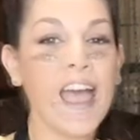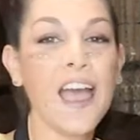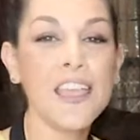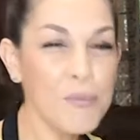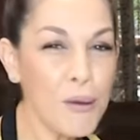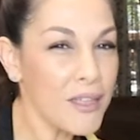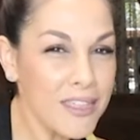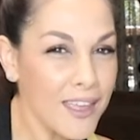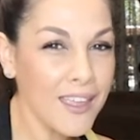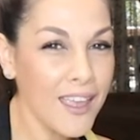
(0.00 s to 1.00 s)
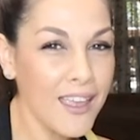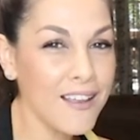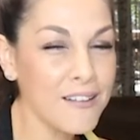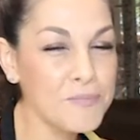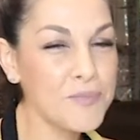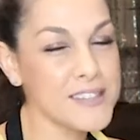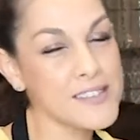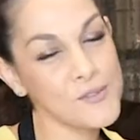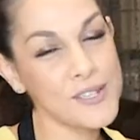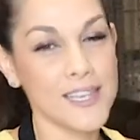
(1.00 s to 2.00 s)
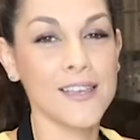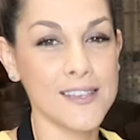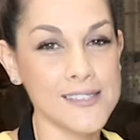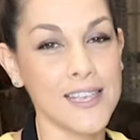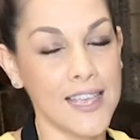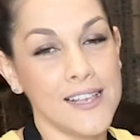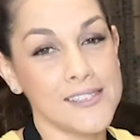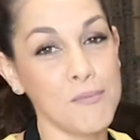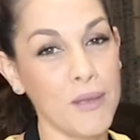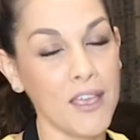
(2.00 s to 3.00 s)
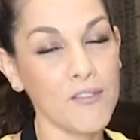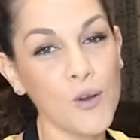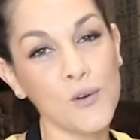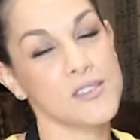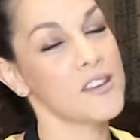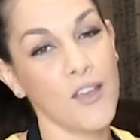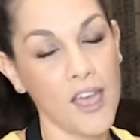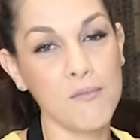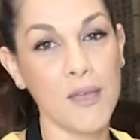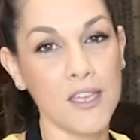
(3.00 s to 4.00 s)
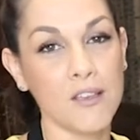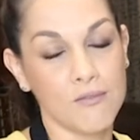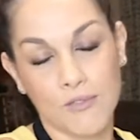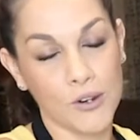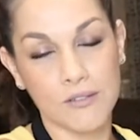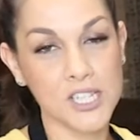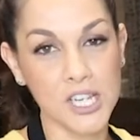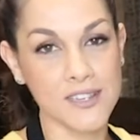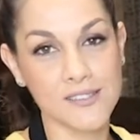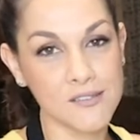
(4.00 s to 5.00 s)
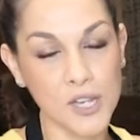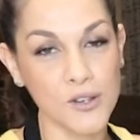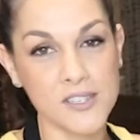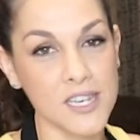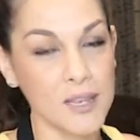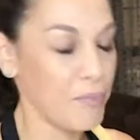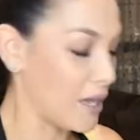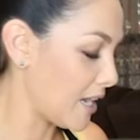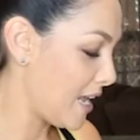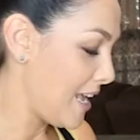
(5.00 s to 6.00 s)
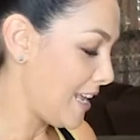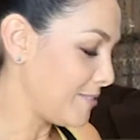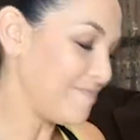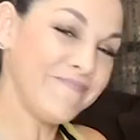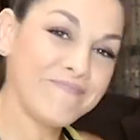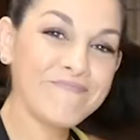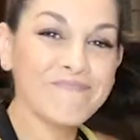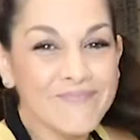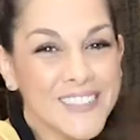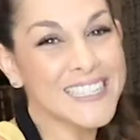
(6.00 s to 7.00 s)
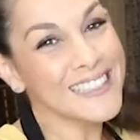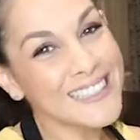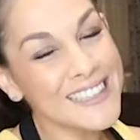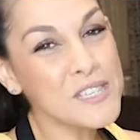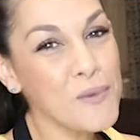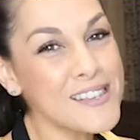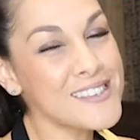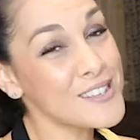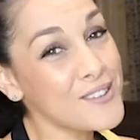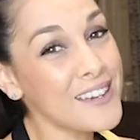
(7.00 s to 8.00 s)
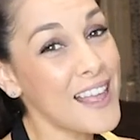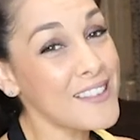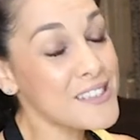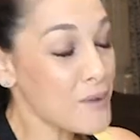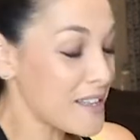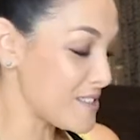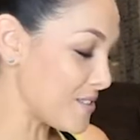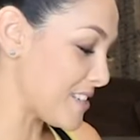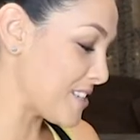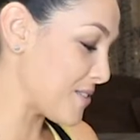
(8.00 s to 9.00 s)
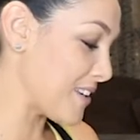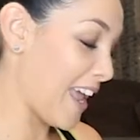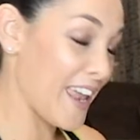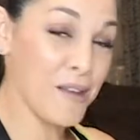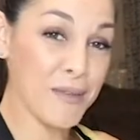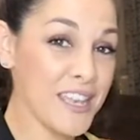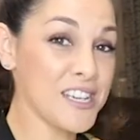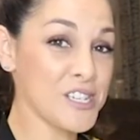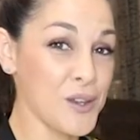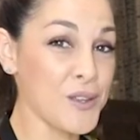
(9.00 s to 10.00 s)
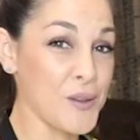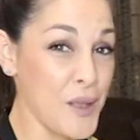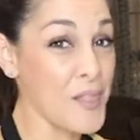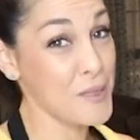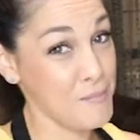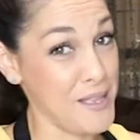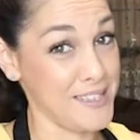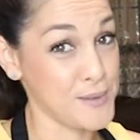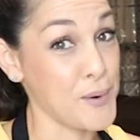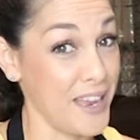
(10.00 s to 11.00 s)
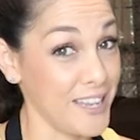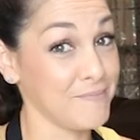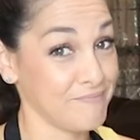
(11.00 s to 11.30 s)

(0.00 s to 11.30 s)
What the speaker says: You're probably thinking, this is ridiculously easy, Beck. Of course I know how to make a grilled cheese toasty, but there's ways to do it and there's ways not to do it, and I'm here to show you the best way.